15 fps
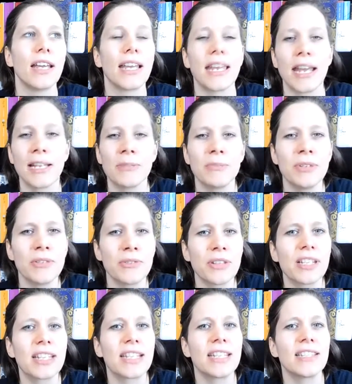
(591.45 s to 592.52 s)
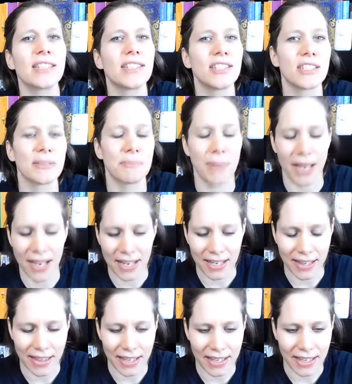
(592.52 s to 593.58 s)
It has been released in Japan,
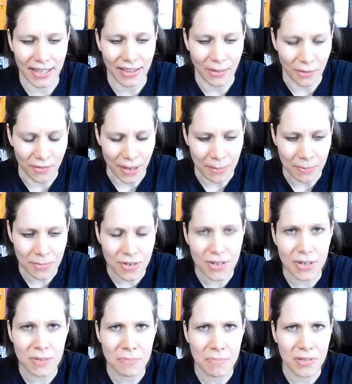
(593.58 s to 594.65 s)
I think in November,